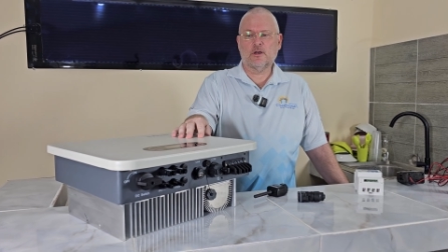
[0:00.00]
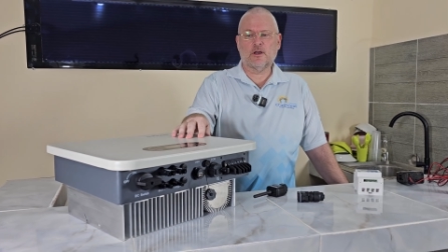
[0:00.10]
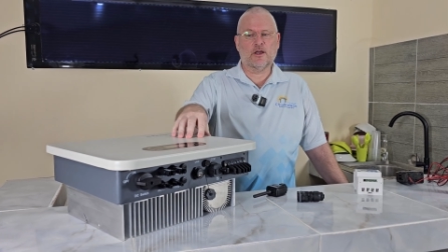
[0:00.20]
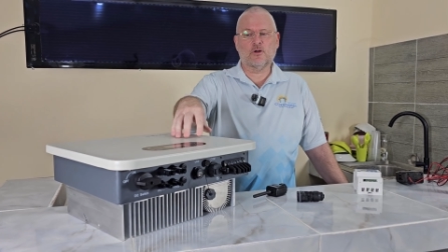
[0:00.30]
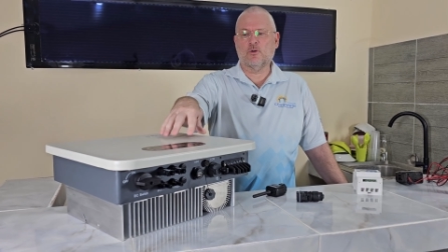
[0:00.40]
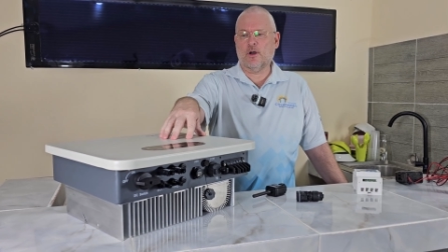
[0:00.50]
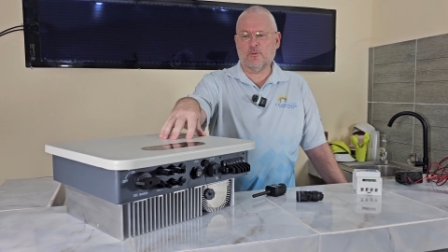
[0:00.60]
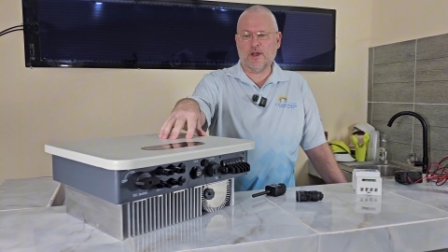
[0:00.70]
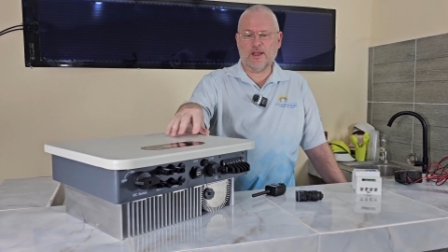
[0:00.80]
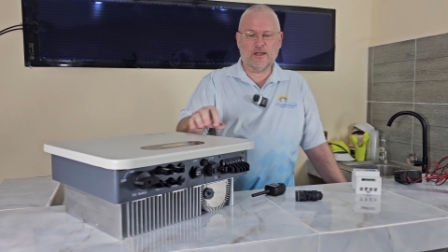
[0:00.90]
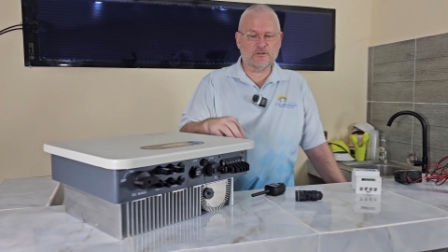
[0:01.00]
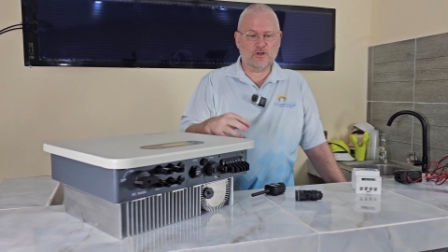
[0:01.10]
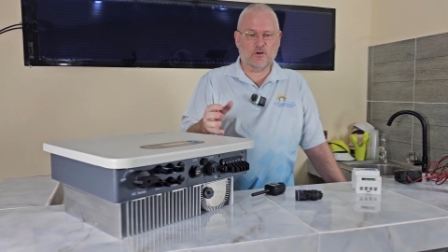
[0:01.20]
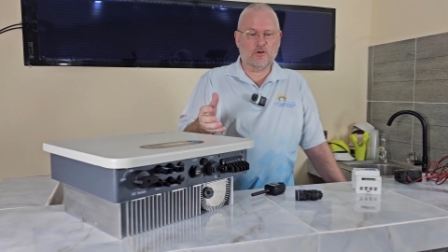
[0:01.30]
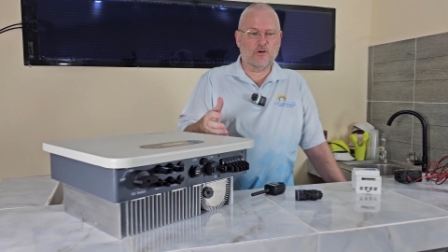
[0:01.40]
like Huawei and
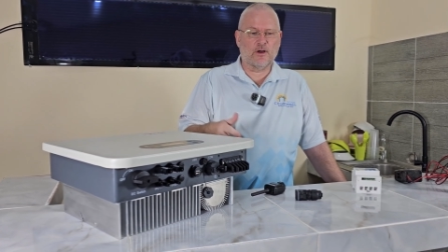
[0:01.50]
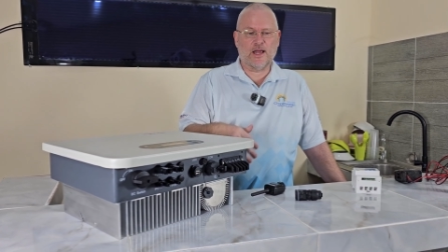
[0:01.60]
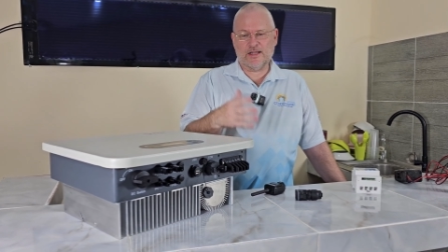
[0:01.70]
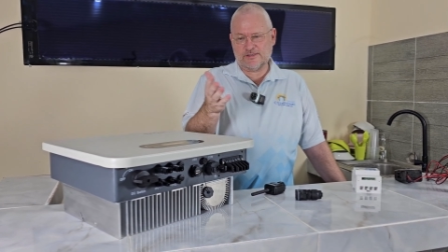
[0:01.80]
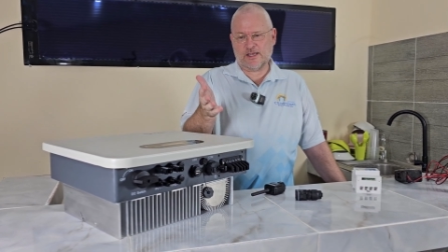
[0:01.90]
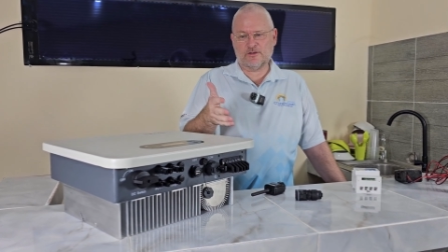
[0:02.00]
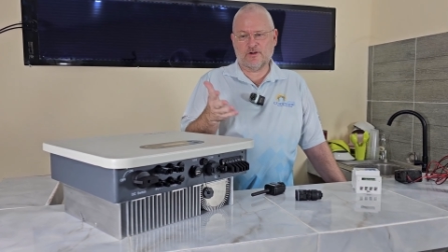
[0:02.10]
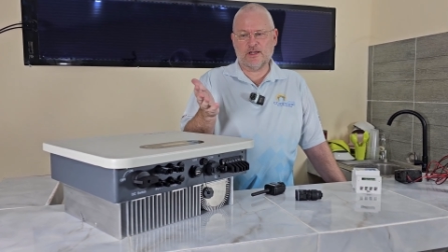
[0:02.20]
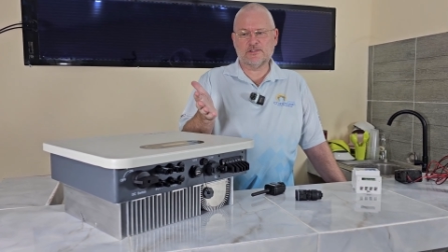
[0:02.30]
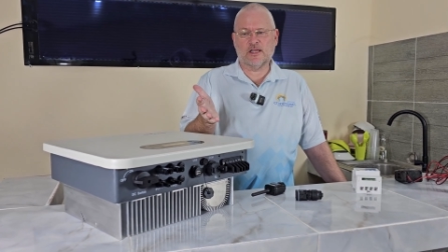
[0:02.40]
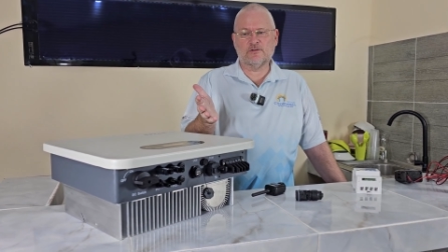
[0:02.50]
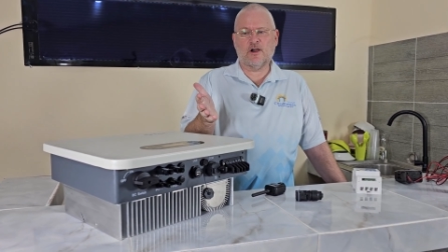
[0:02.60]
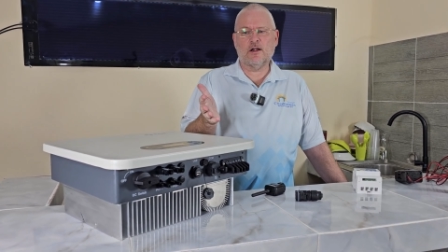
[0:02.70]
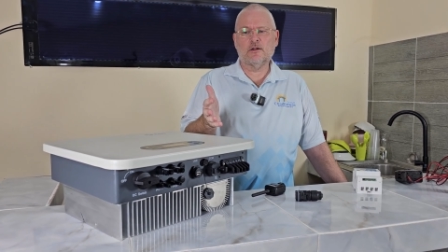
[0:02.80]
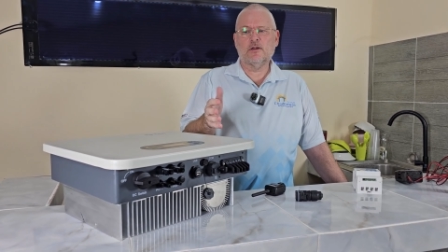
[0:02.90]
Sungrow,
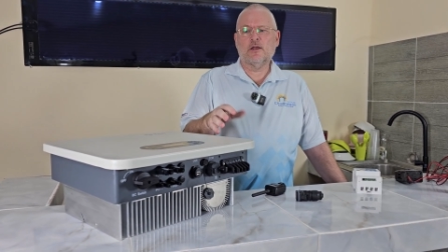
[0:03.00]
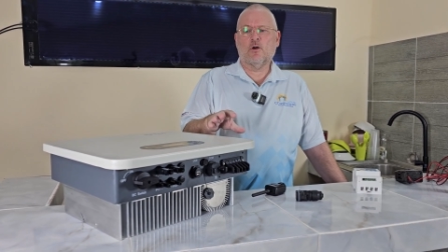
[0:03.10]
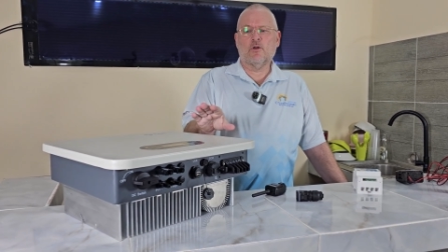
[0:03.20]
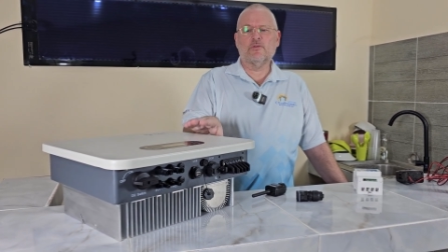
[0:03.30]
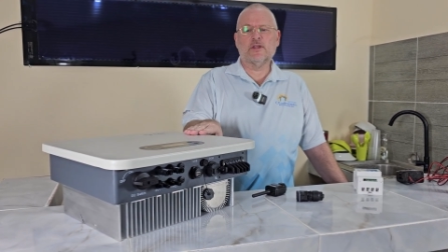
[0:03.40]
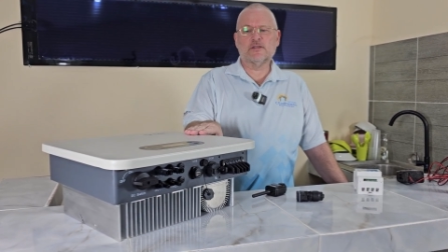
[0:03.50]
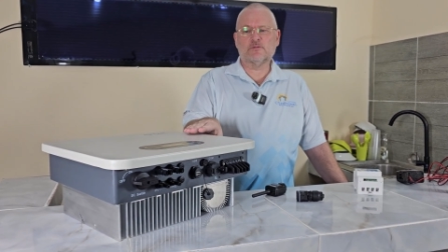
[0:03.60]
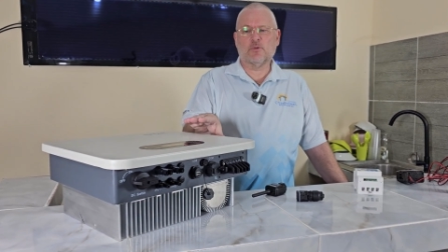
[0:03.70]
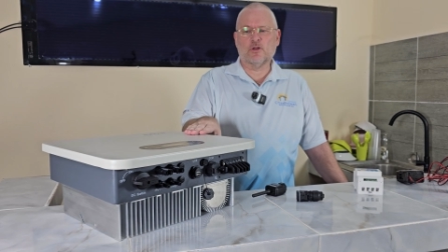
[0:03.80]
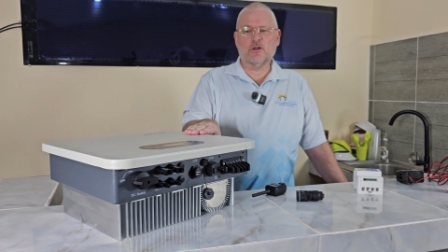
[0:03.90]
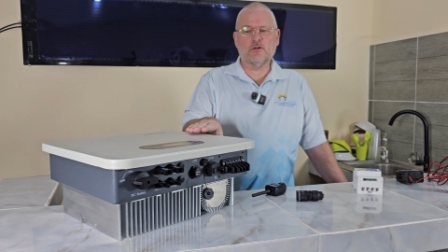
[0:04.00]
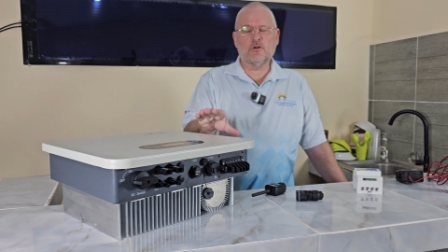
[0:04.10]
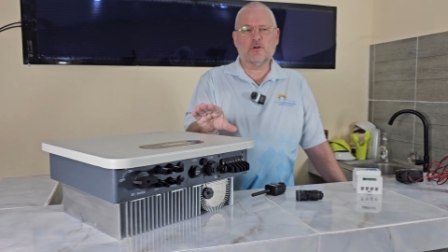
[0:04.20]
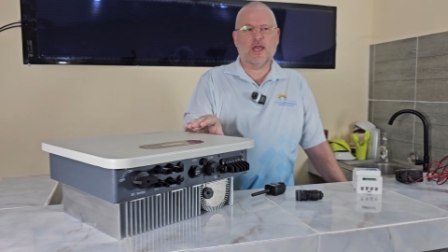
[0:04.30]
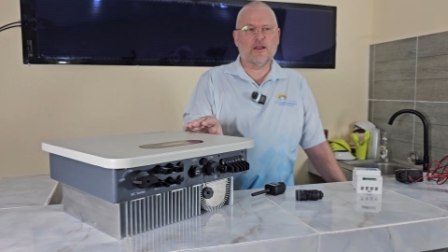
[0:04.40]
etc., on this model
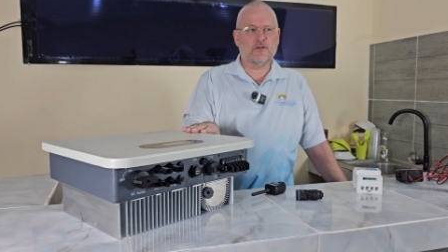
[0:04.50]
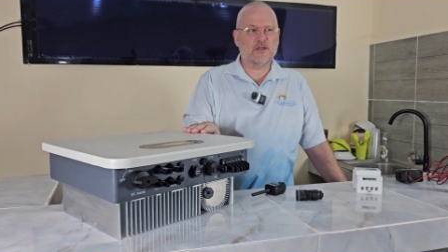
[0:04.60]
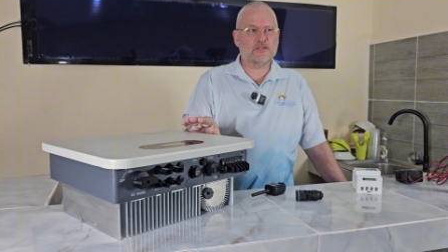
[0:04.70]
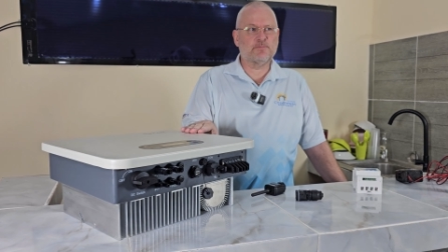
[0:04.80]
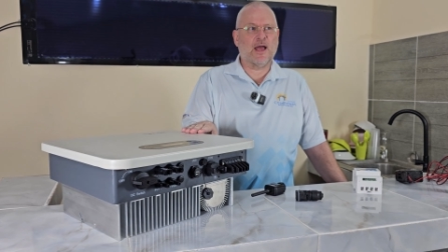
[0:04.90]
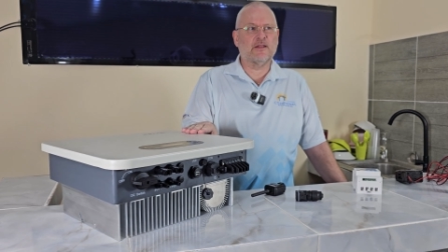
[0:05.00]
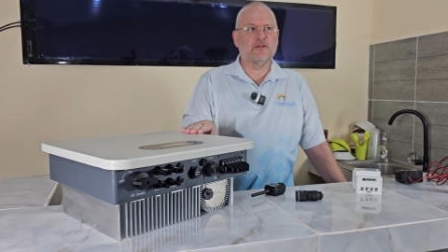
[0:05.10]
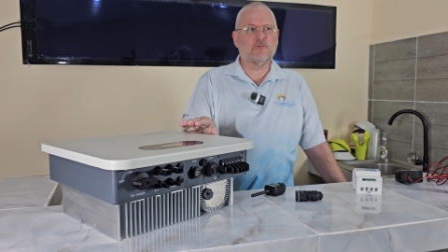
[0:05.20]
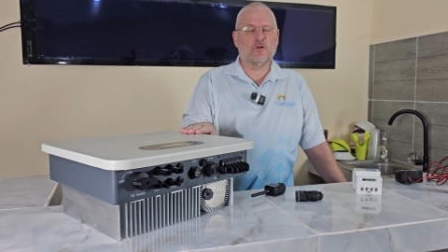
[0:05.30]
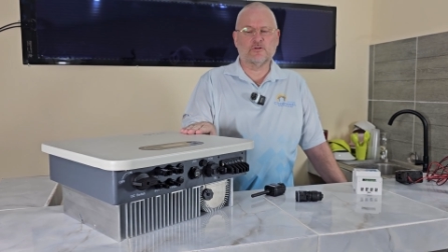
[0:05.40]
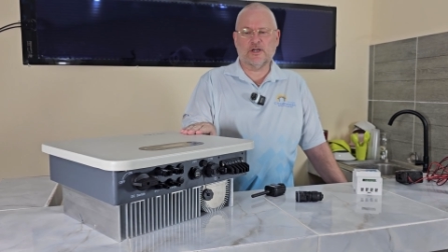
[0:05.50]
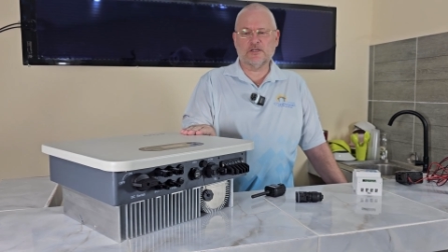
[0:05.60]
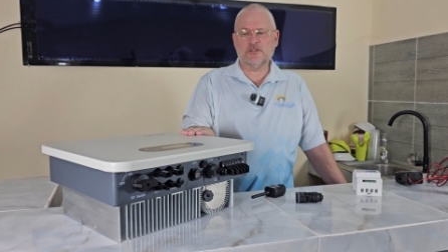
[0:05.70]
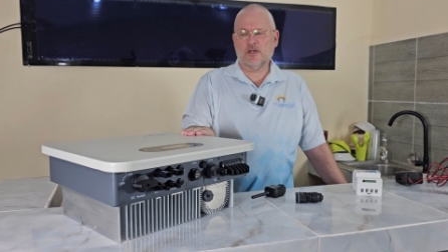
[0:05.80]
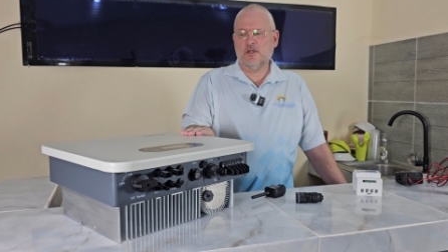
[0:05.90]
you cannot expand the volt range.